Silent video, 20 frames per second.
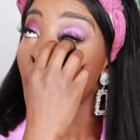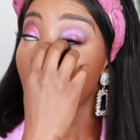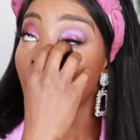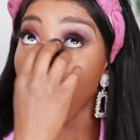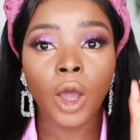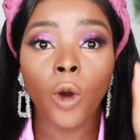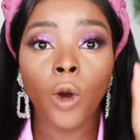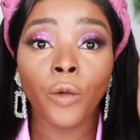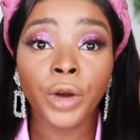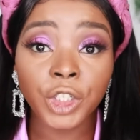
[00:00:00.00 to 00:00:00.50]

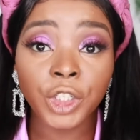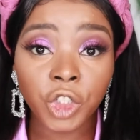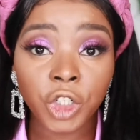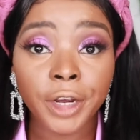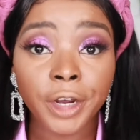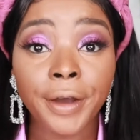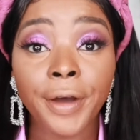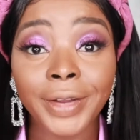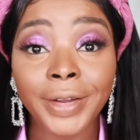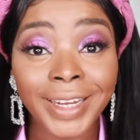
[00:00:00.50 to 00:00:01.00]

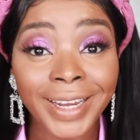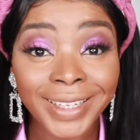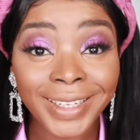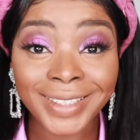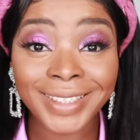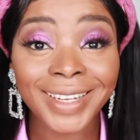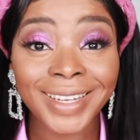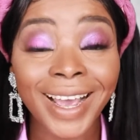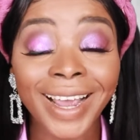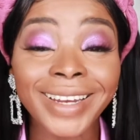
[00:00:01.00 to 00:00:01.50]
Original on this
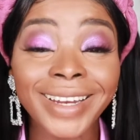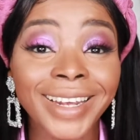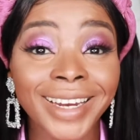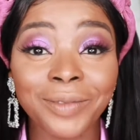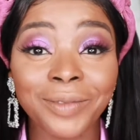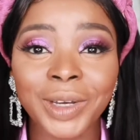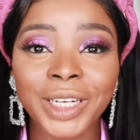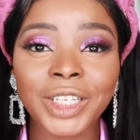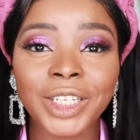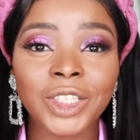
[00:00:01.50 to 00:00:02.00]
side and
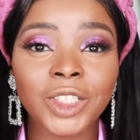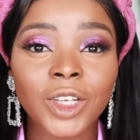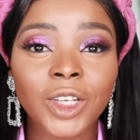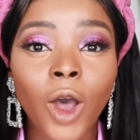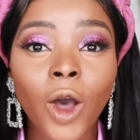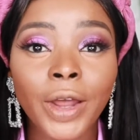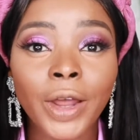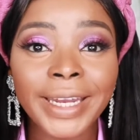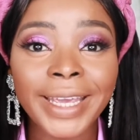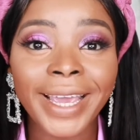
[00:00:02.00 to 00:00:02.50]
I'm going to use
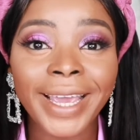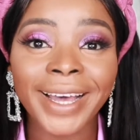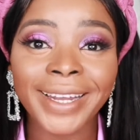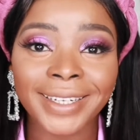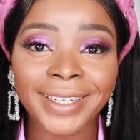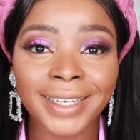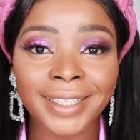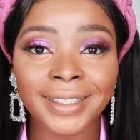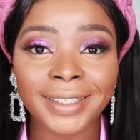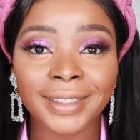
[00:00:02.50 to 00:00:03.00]
Honey
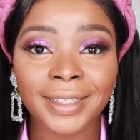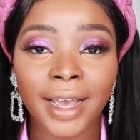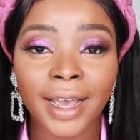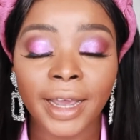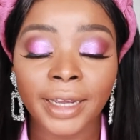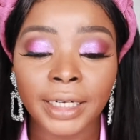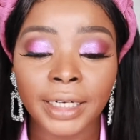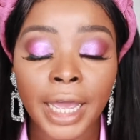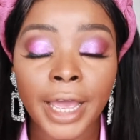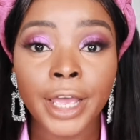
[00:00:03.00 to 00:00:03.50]
on this
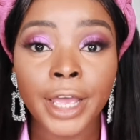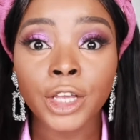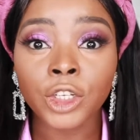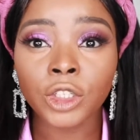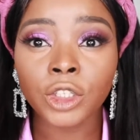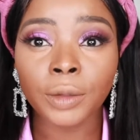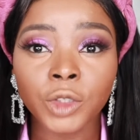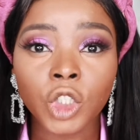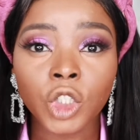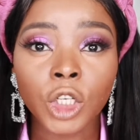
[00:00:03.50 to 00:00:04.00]
side.
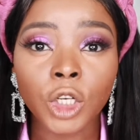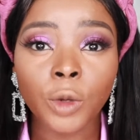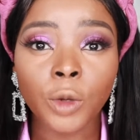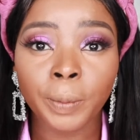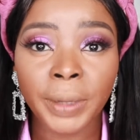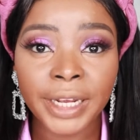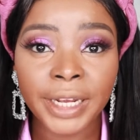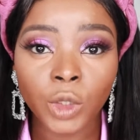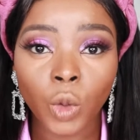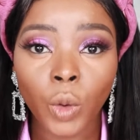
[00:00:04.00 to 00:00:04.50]
So I'm going to
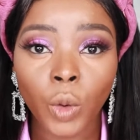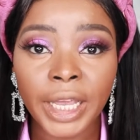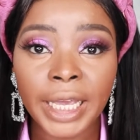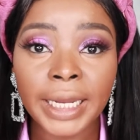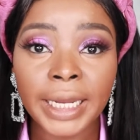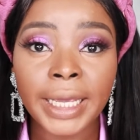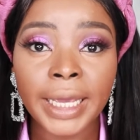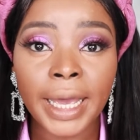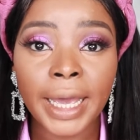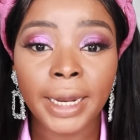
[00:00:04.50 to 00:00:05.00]
blend
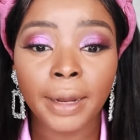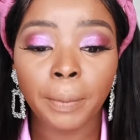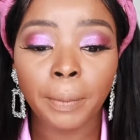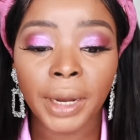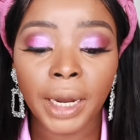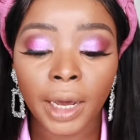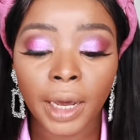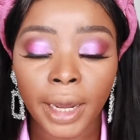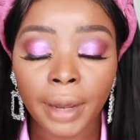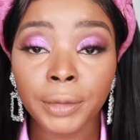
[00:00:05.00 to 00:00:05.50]
quickly and
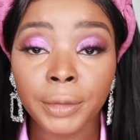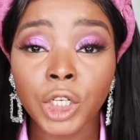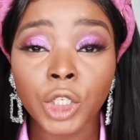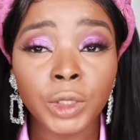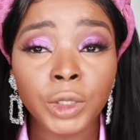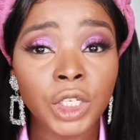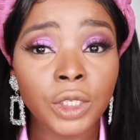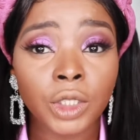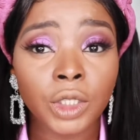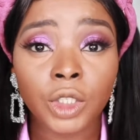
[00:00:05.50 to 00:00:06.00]
apply. I'm going to
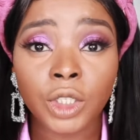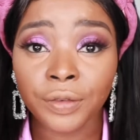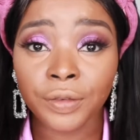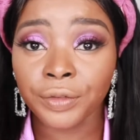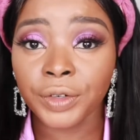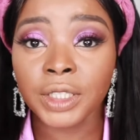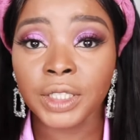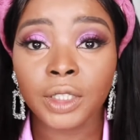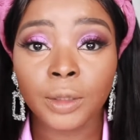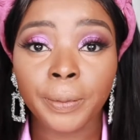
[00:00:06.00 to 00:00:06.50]
use
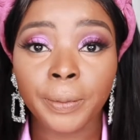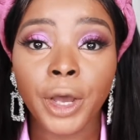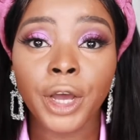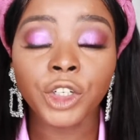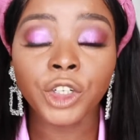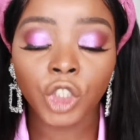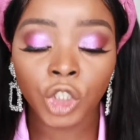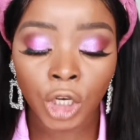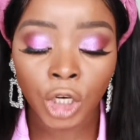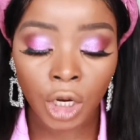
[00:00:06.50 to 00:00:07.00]
different
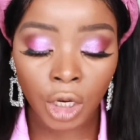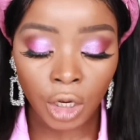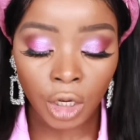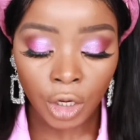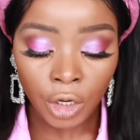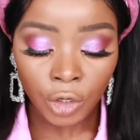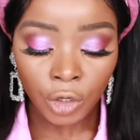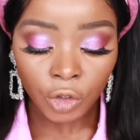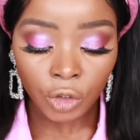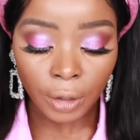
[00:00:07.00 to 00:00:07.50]
sponge.
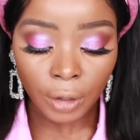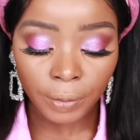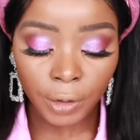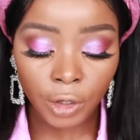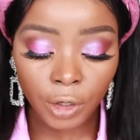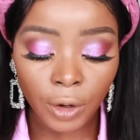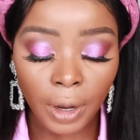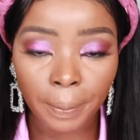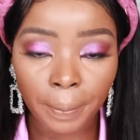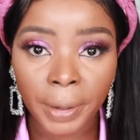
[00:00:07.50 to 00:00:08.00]
So I'm
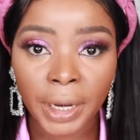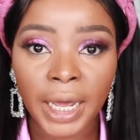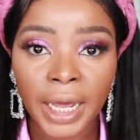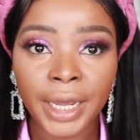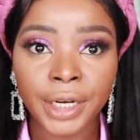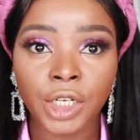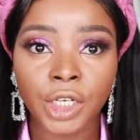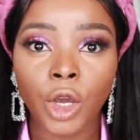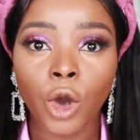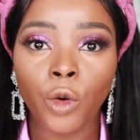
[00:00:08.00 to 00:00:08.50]
going to
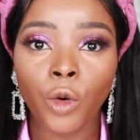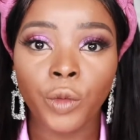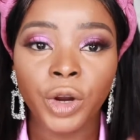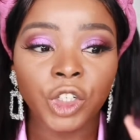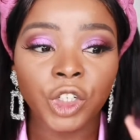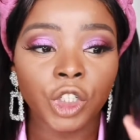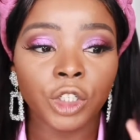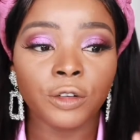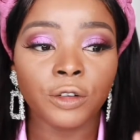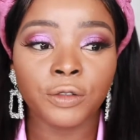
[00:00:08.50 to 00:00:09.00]
apply the
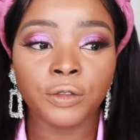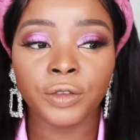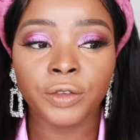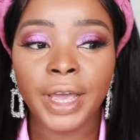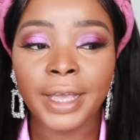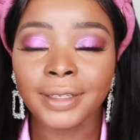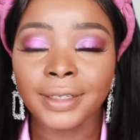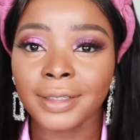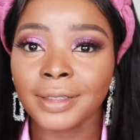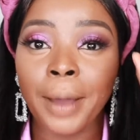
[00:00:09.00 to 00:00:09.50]
original
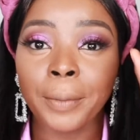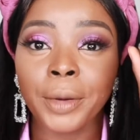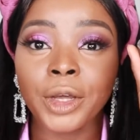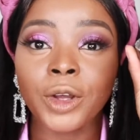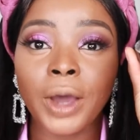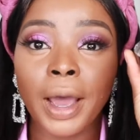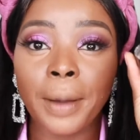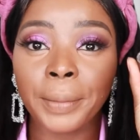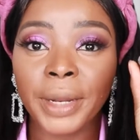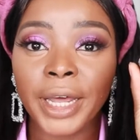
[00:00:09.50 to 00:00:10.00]
first. I'm
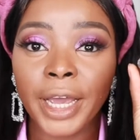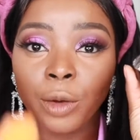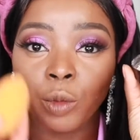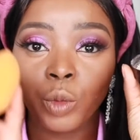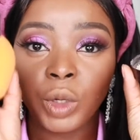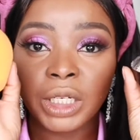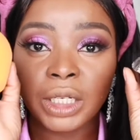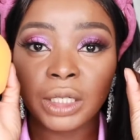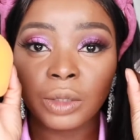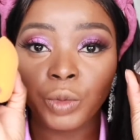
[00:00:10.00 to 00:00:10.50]
going to apply
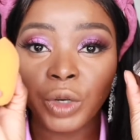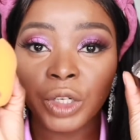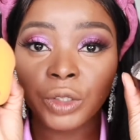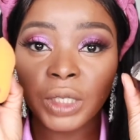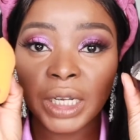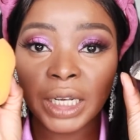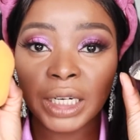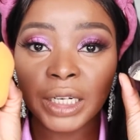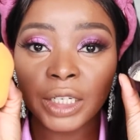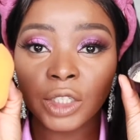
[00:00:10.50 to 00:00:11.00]
with the Real
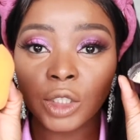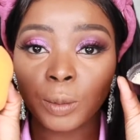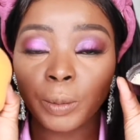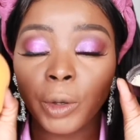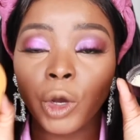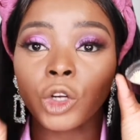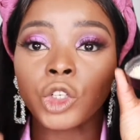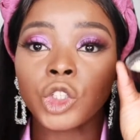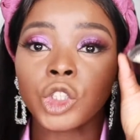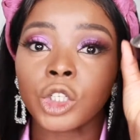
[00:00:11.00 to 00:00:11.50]
Technique
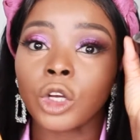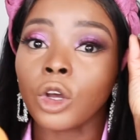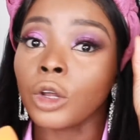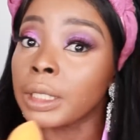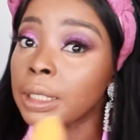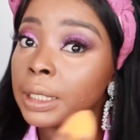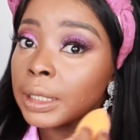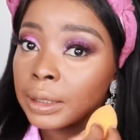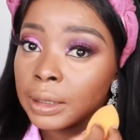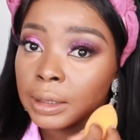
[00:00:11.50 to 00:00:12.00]
sponge on
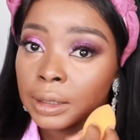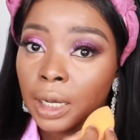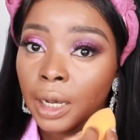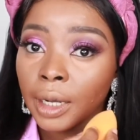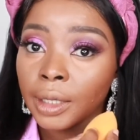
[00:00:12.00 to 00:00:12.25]
this side.